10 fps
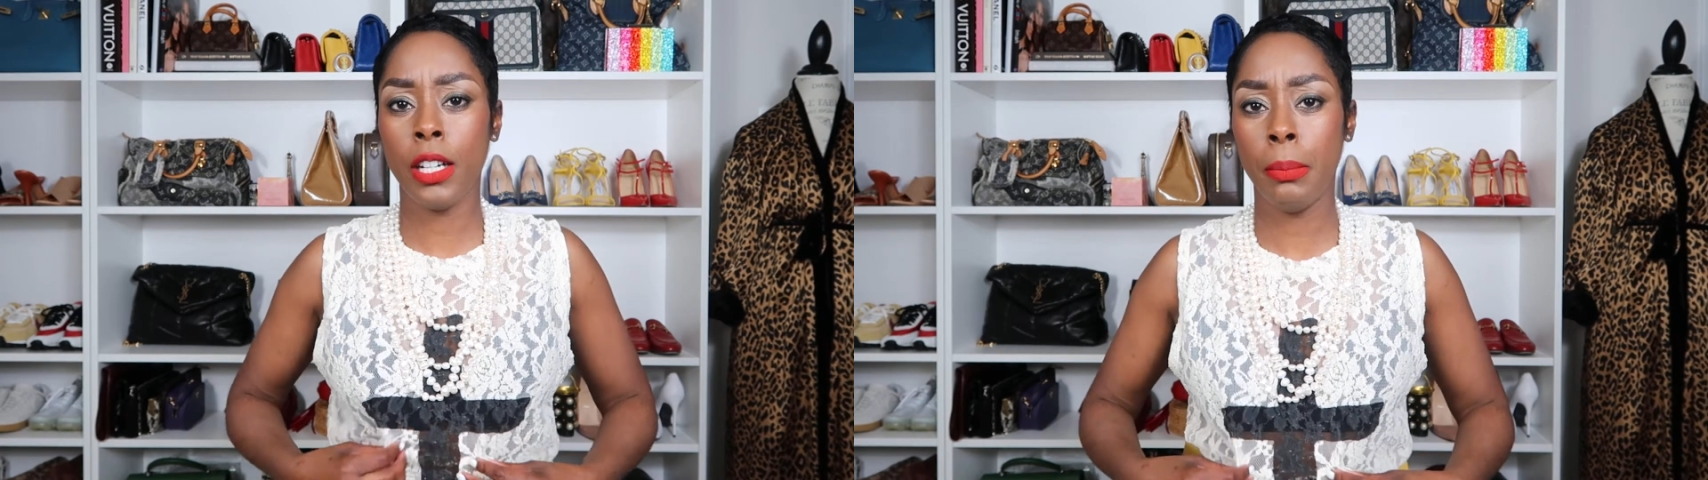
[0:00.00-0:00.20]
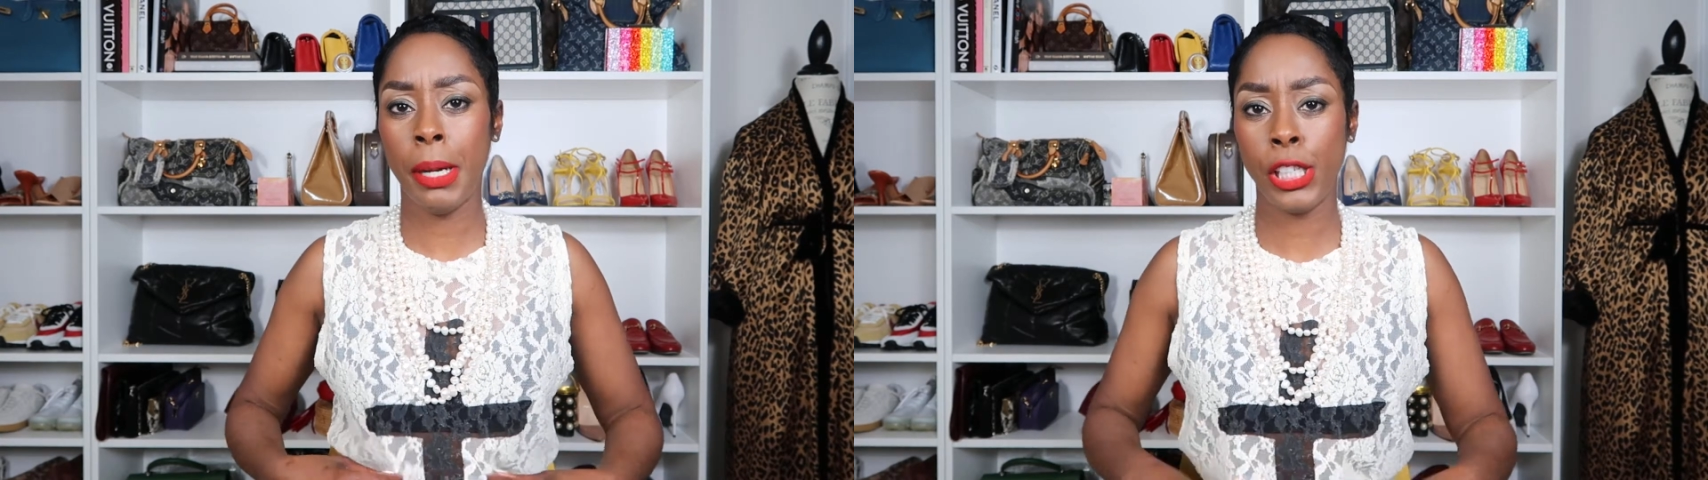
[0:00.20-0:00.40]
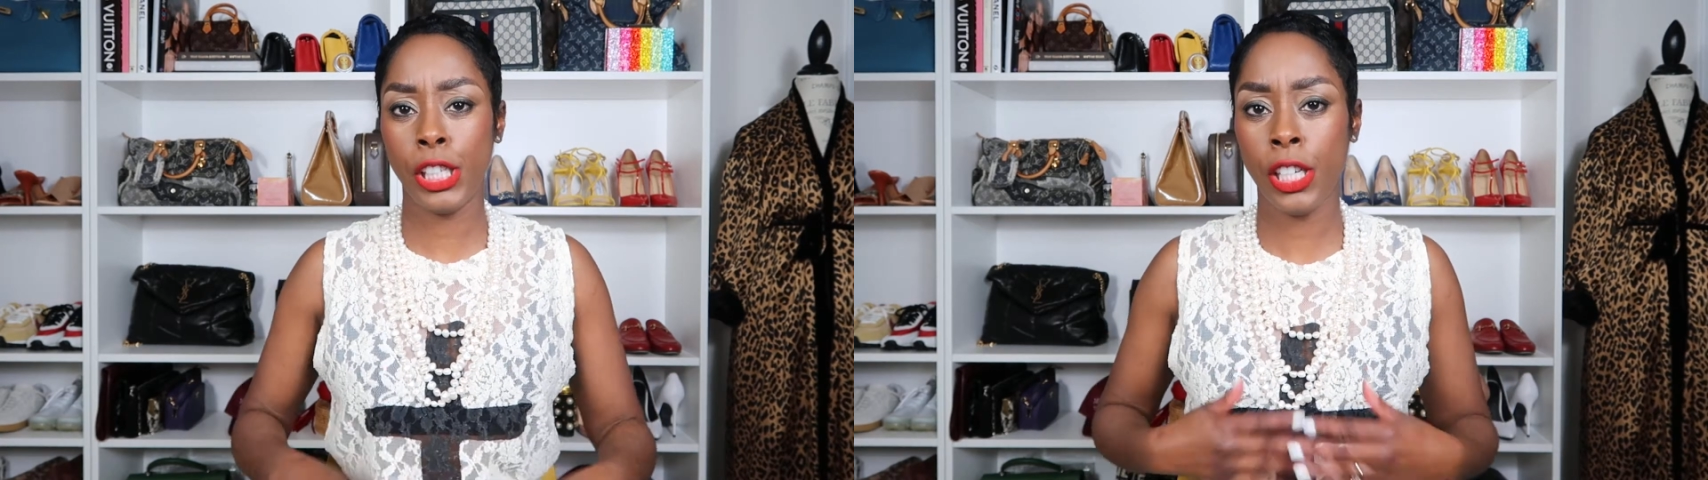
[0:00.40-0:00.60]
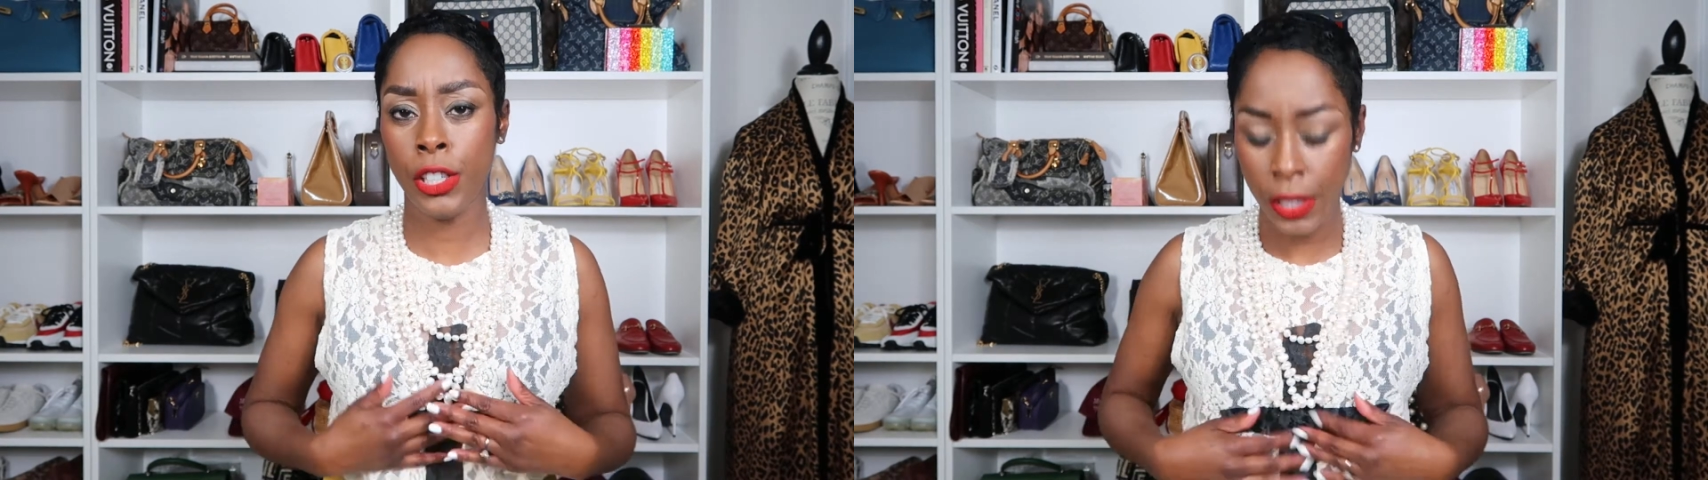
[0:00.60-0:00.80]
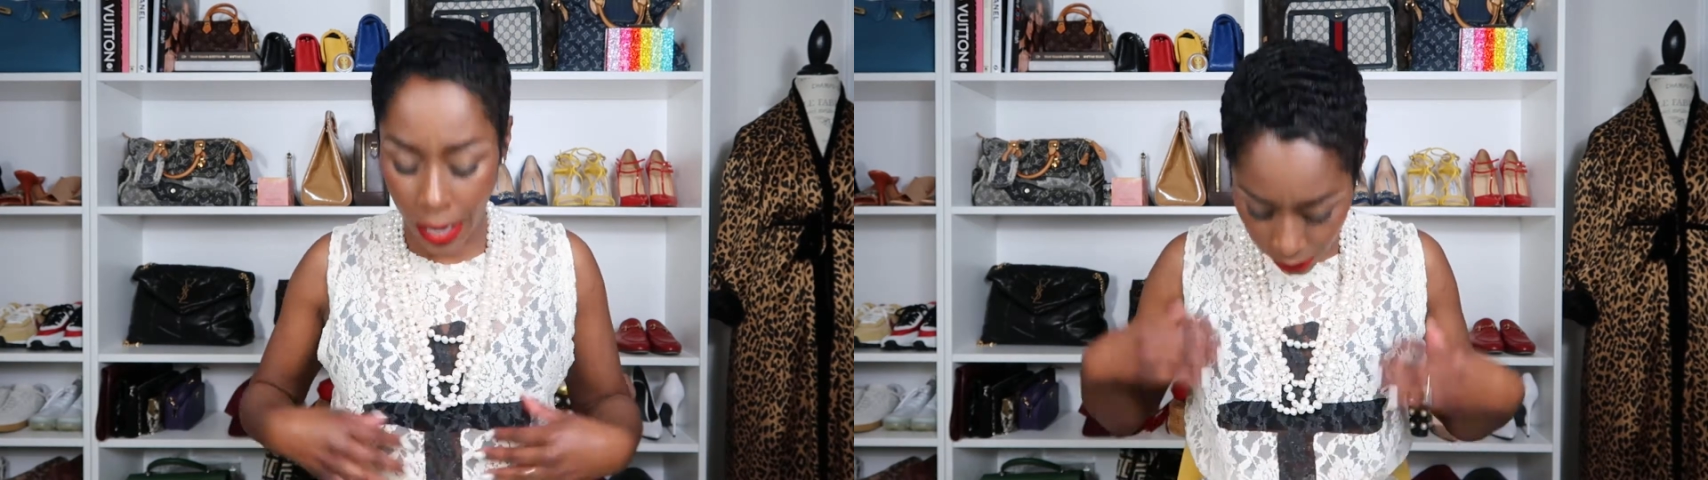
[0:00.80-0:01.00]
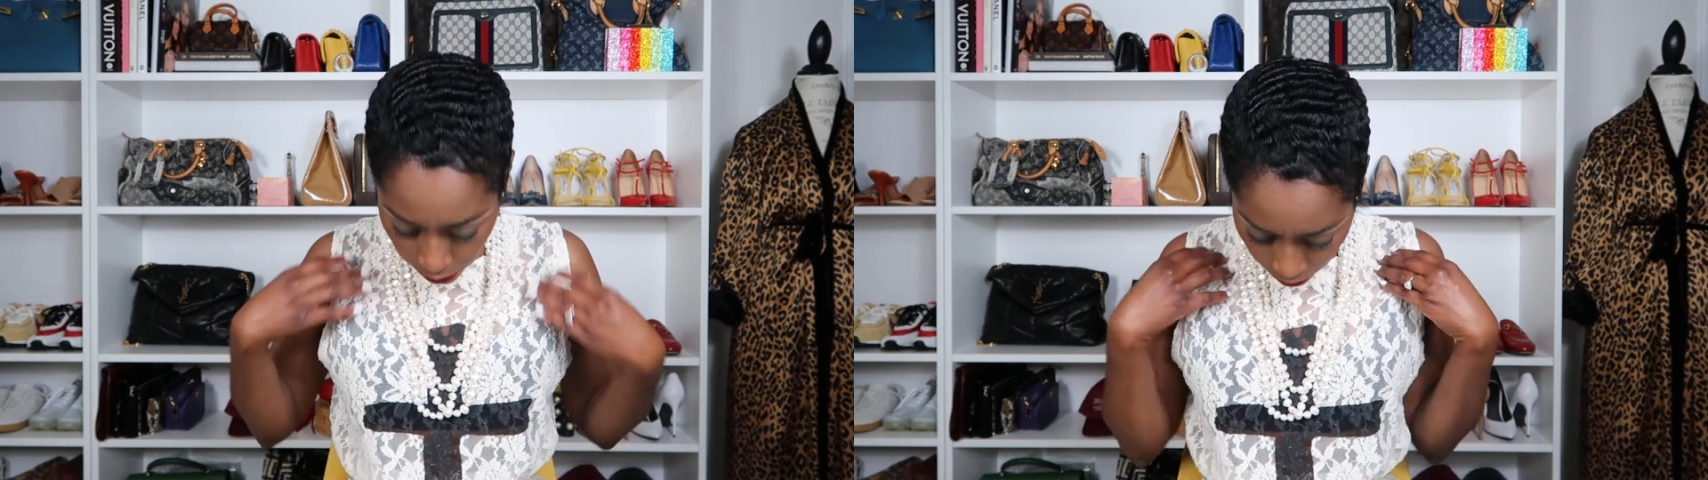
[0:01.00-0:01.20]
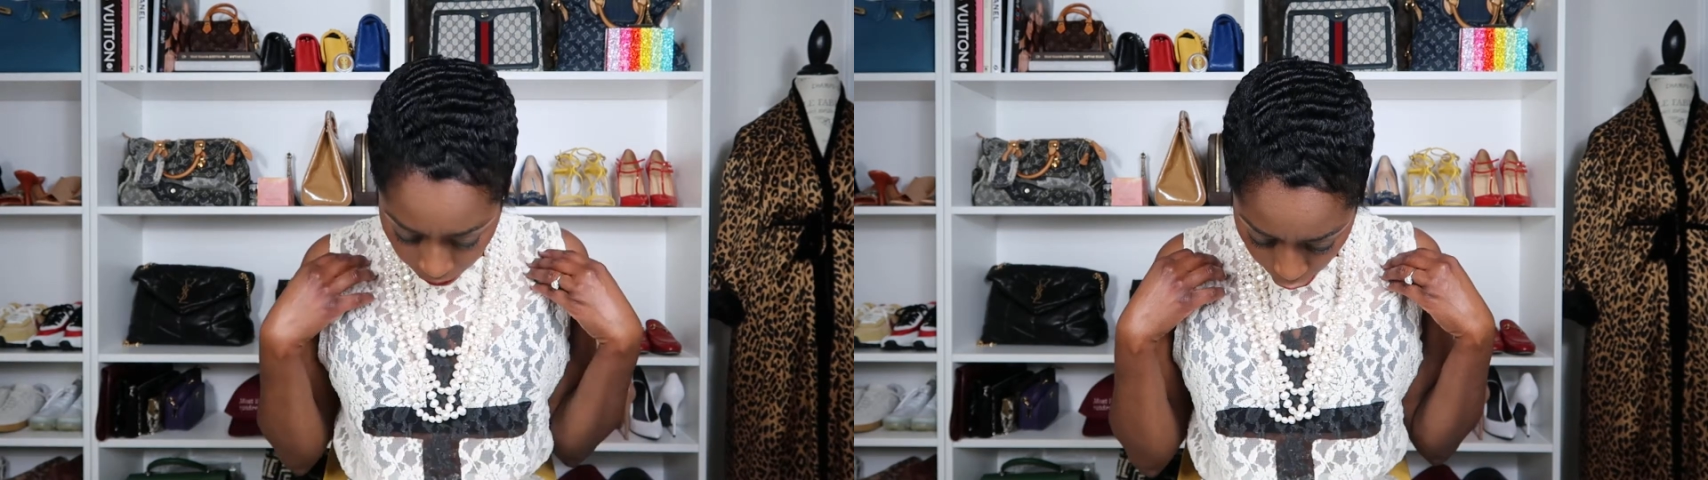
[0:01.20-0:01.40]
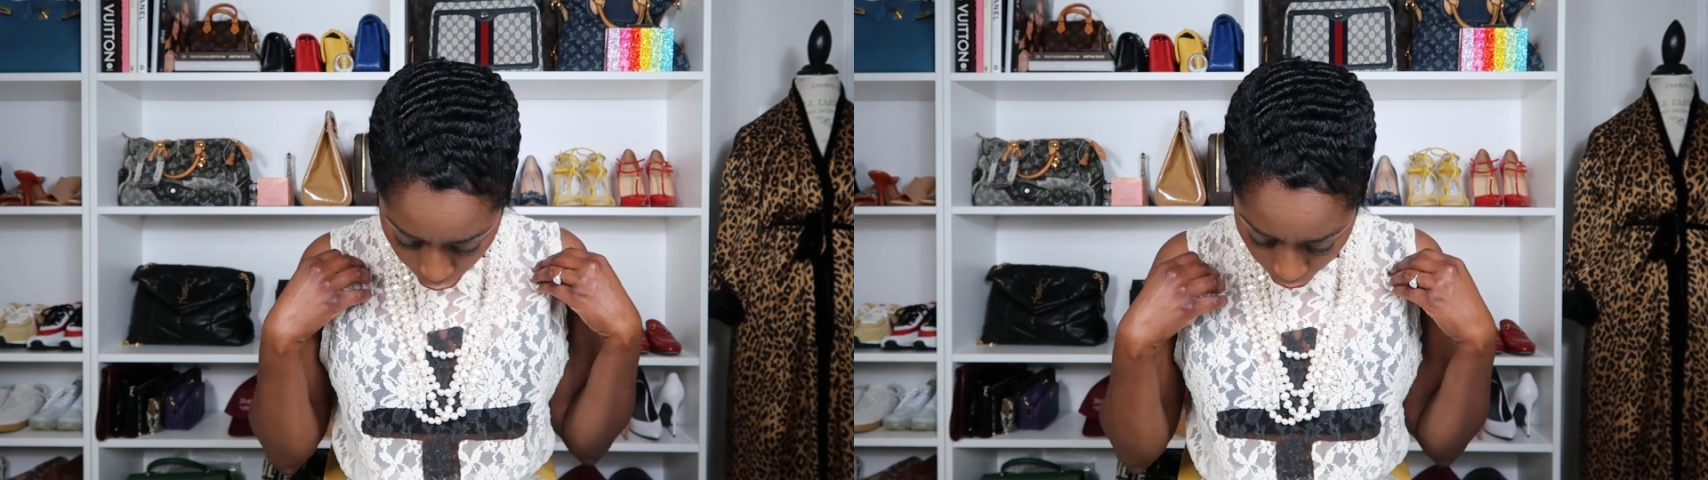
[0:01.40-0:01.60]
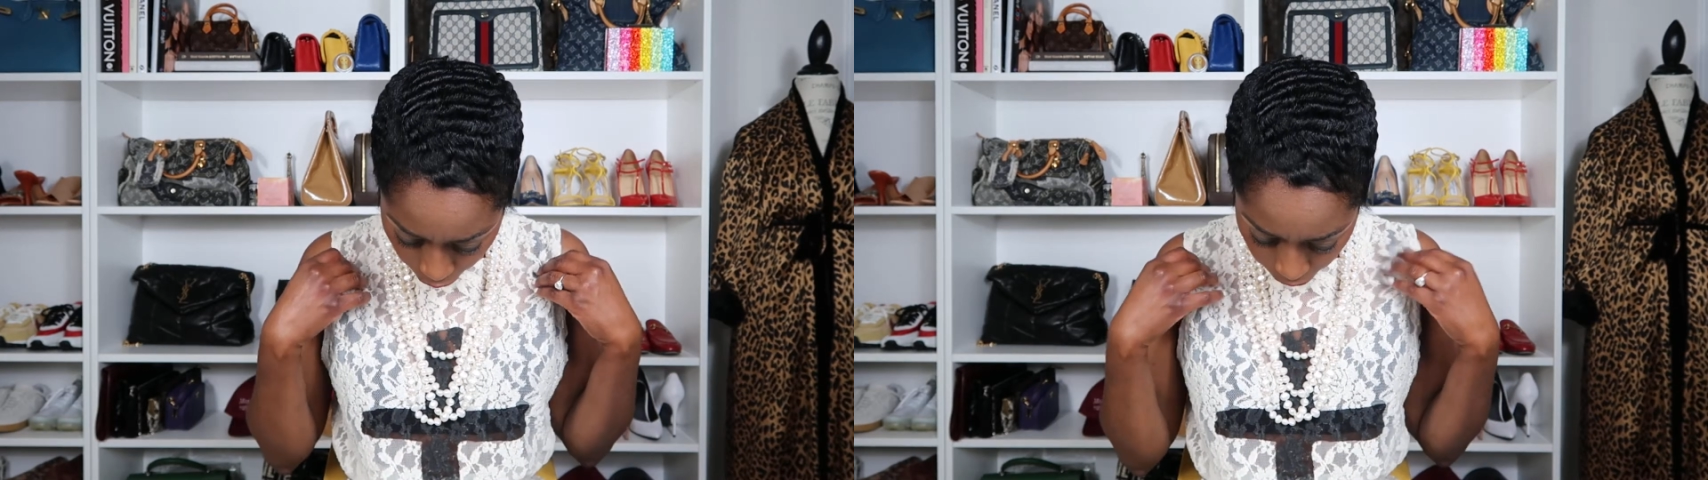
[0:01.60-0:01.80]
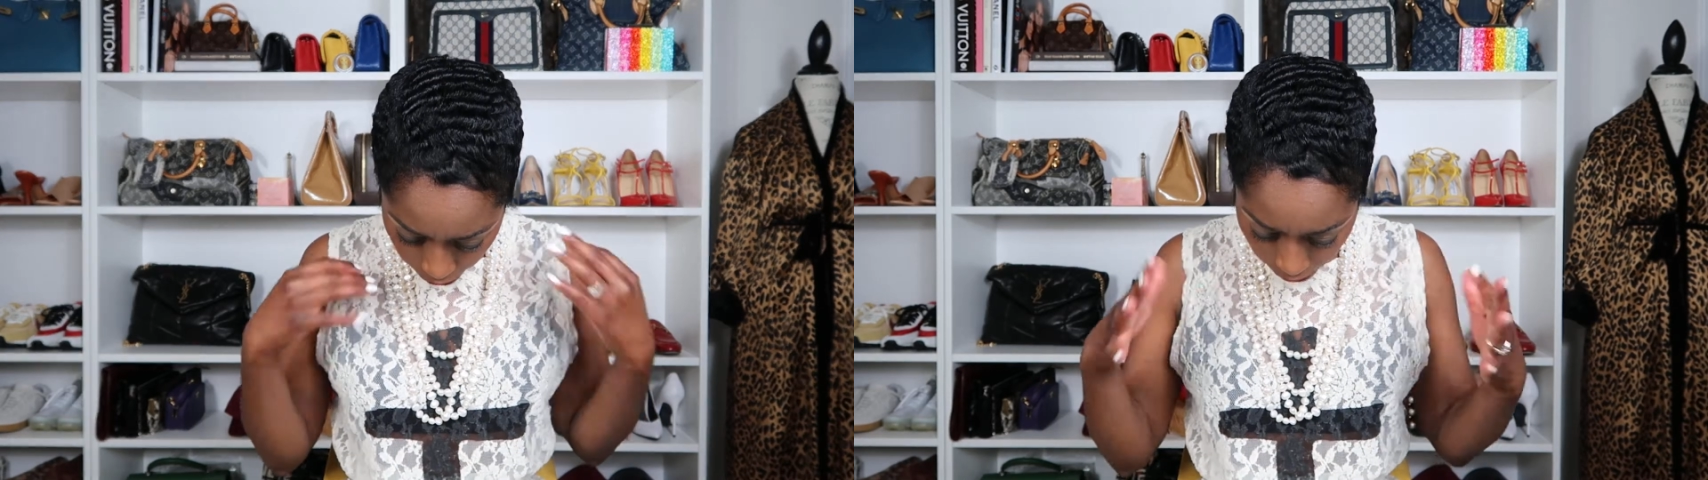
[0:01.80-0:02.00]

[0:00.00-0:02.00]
on my shirt i love this shirt